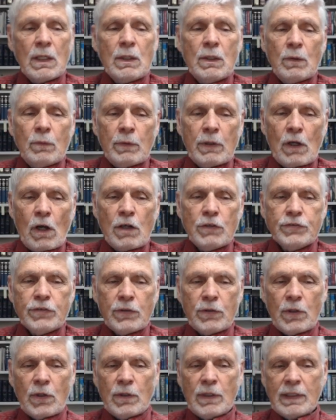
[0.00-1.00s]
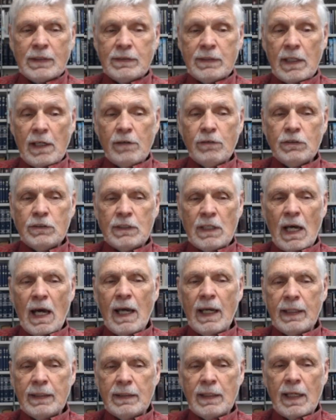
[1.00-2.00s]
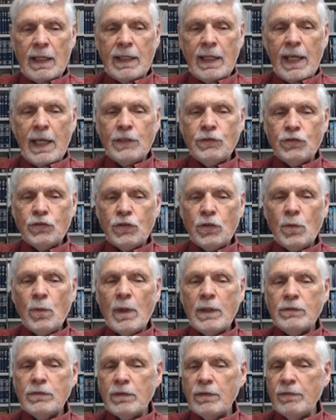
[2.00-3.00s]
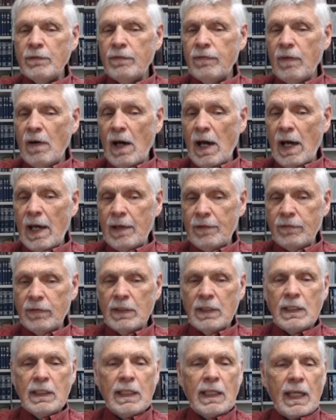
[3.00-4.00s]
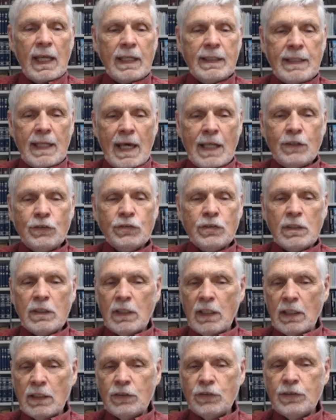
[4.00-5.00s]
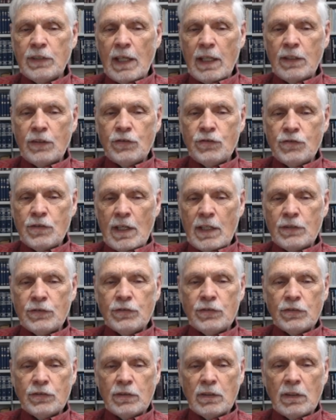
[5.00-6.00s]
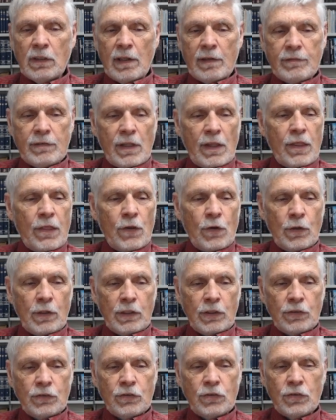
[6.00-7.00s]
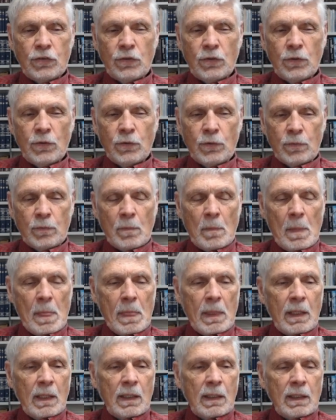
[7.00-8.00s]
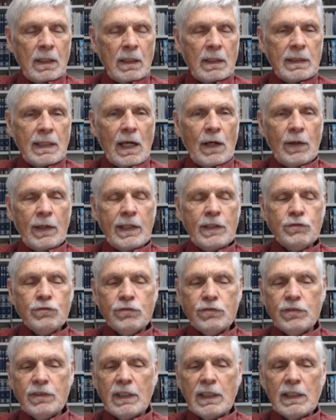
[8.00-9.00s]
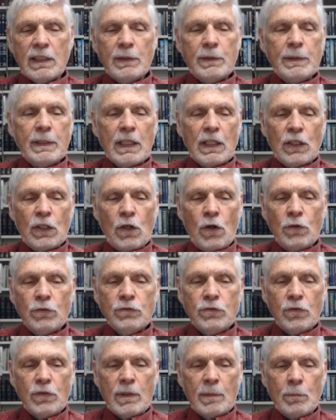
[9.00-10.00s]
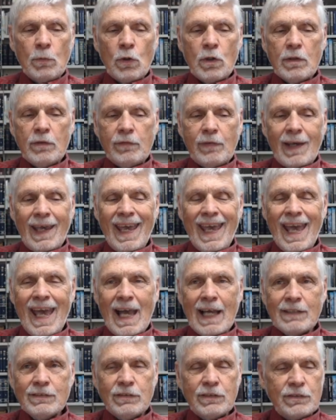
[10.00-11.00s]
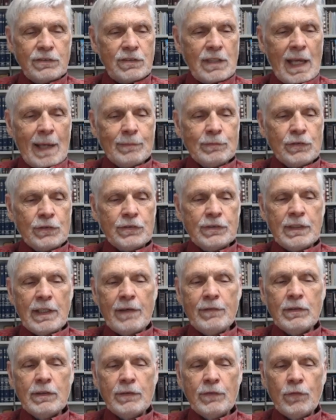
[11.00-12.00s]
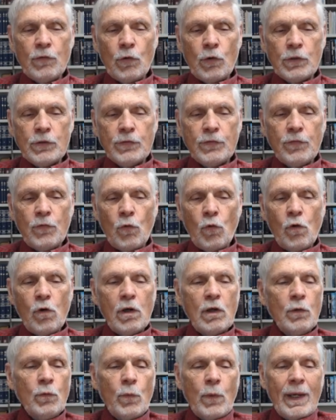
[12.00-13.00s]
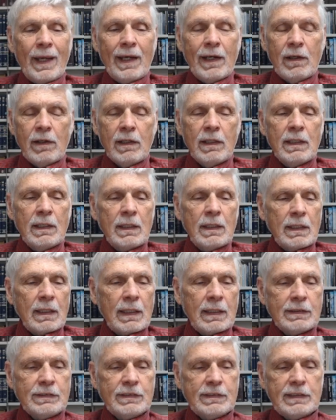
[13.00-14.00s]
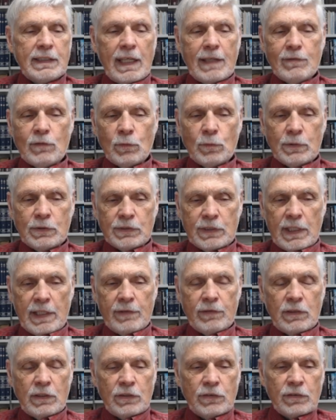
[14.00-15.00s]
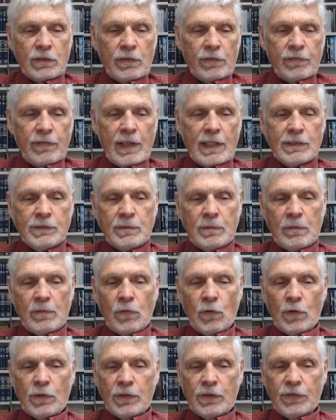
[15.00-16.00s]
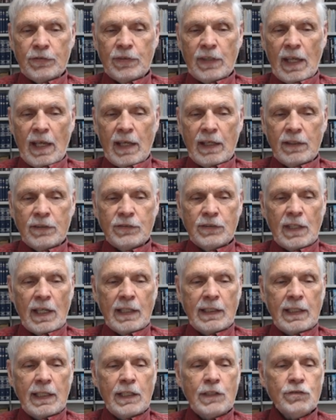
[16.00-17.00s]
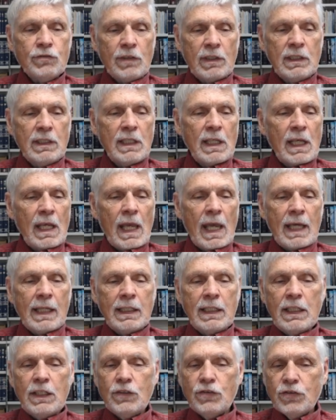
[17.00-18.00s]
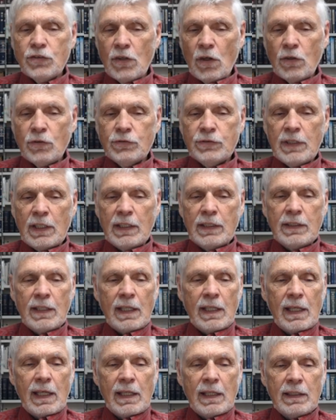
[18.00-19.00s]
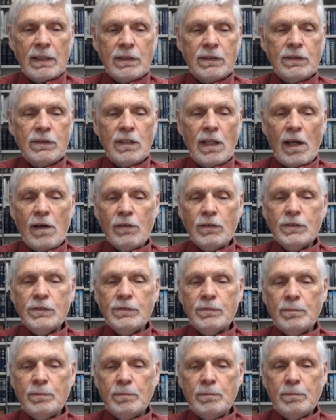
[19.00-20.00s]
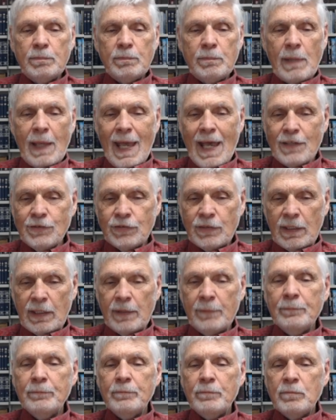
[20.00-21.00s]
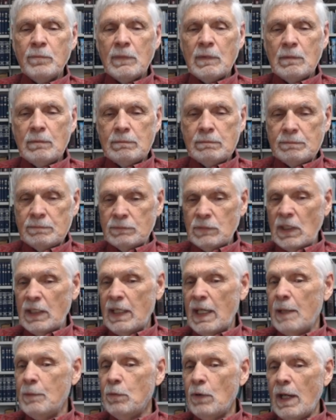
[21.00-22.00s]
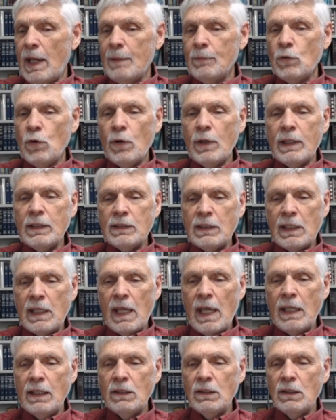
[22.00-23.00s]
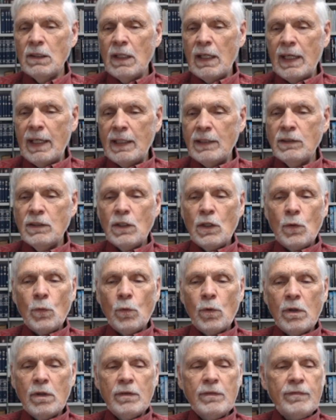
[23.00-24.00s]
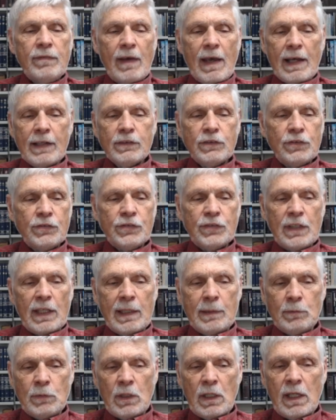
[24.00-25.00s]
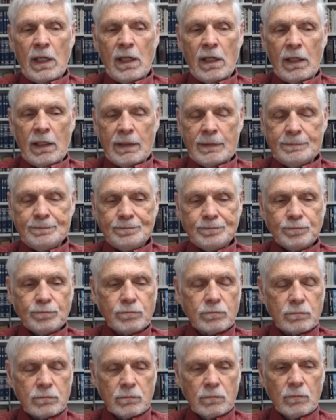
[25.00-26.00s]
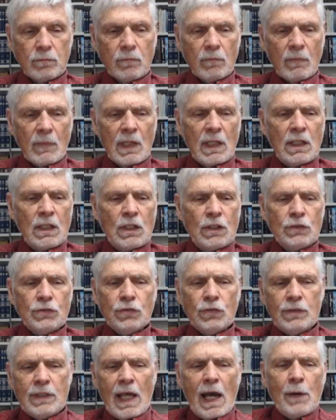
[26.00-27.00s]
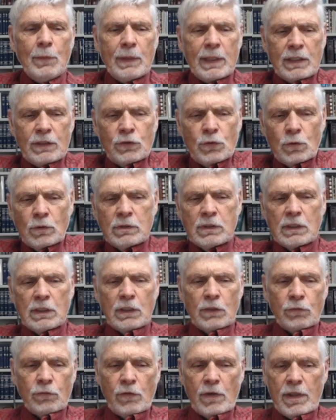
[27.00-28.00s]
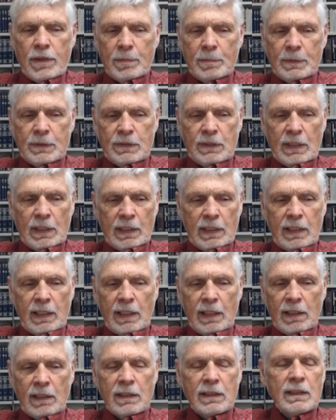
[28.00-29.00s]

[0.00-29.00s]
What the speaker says: We also know that Terah died at age 205, and that is clearly stated in Genesis 11:32. Now, interestingly, you can go to the book of Acts in chapter 7 of verse 4, where Stephen was given his defense before the Sanhedrin, and he shows that Terah's passing and Abraham going into Canaan land were in fact the same year. So now we can do a little arithmetic here.